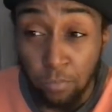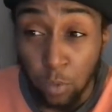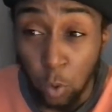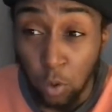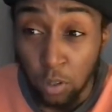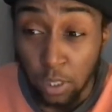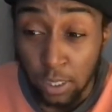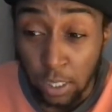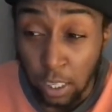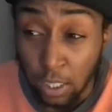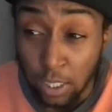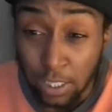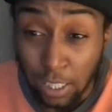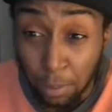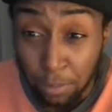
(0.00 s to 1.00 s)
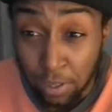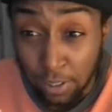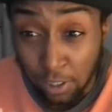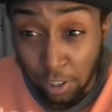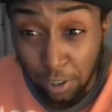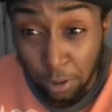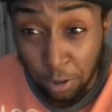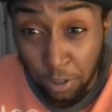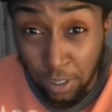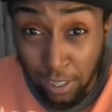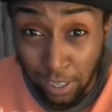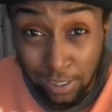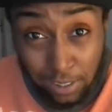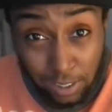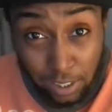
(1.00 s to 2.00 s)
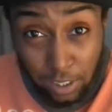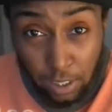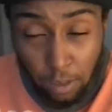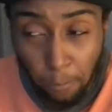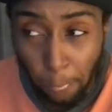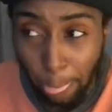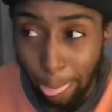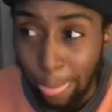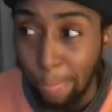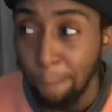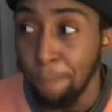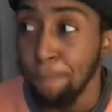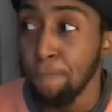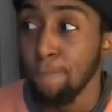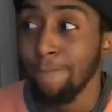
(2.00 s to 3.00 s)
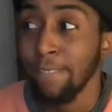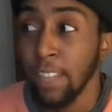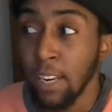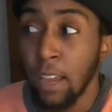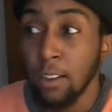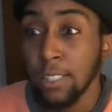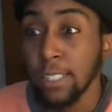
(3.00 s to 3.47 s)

or the skate has not been secured and I can see it then I'll